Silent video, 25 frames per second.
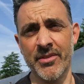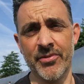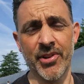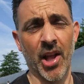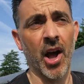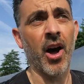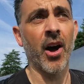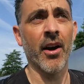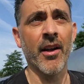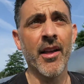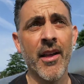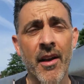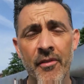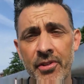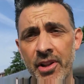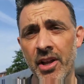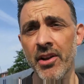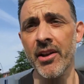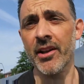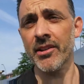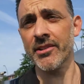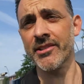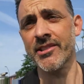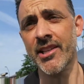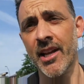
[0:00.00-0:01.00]
If I don't
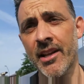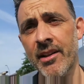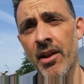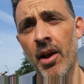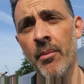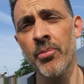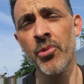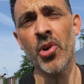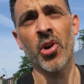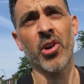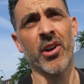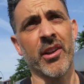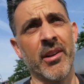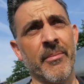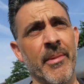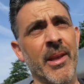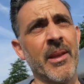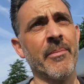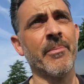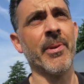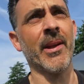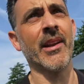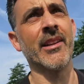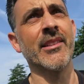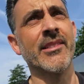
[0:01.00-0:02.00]
get on the train, I'm not going to meet
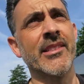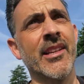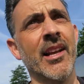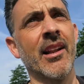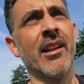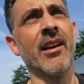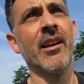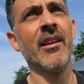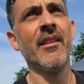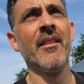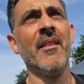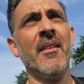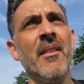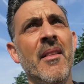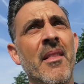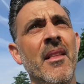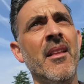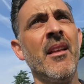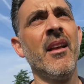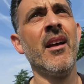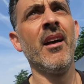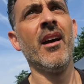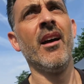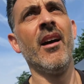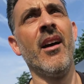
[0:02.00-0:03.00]
Penn and Teller,
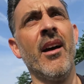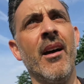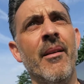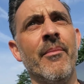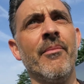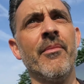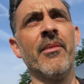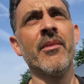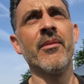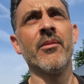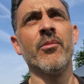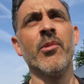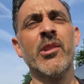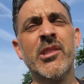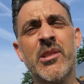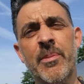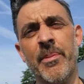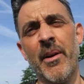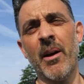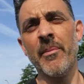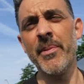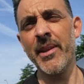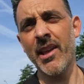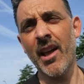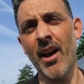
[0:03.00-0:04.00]
which
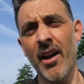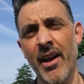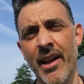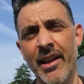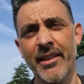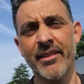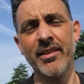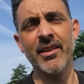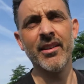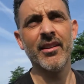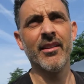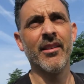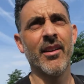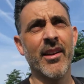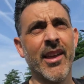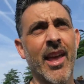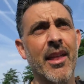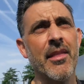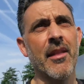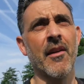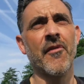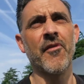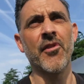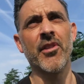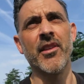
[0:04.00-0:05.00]
I'll be gutted. I'll
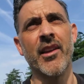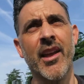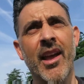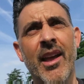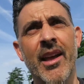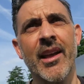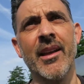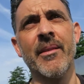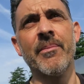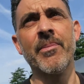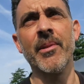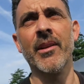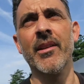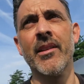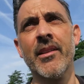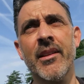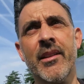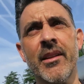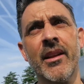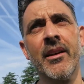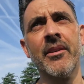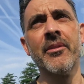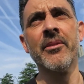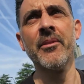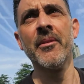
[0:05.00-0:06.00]
get there for the gig, but you
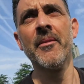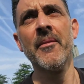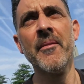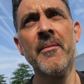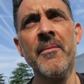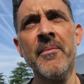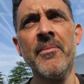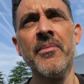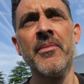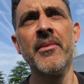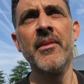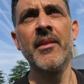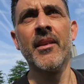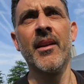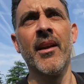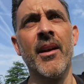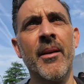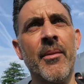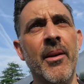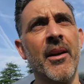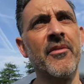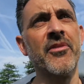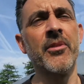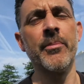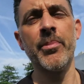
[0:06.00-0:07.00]
know,
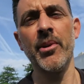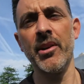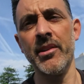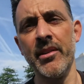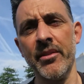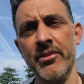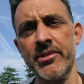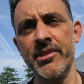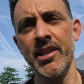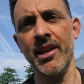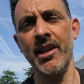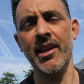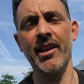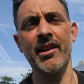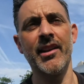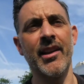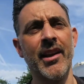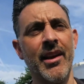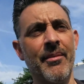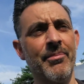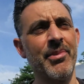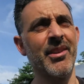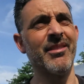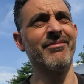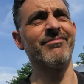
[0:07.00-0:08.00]
I'll have to buy another ticket and
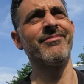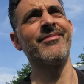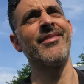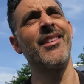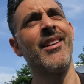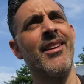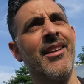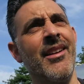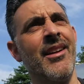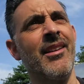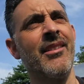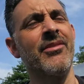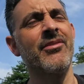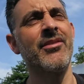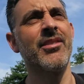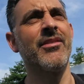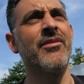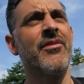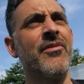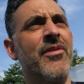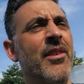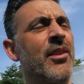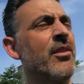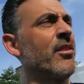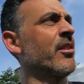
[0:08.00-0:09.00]
that. But
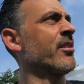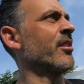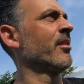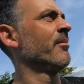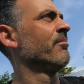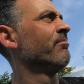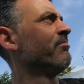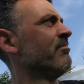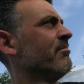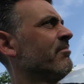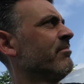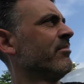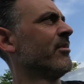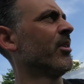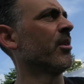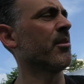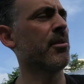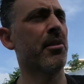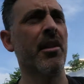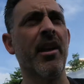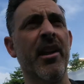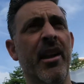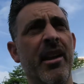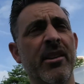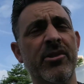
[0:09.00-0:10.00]
I feel like I'm not
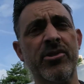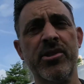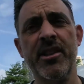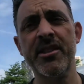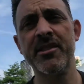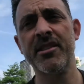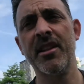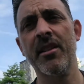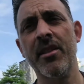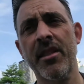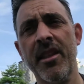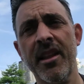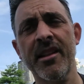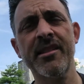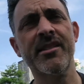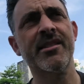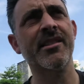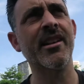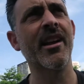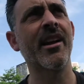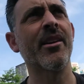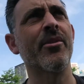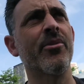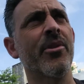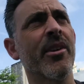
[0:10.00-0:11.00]
saying interesting things
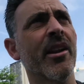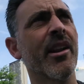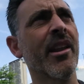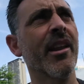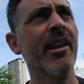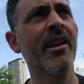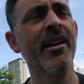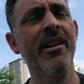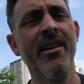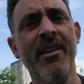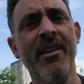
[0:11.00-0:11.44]
now, really.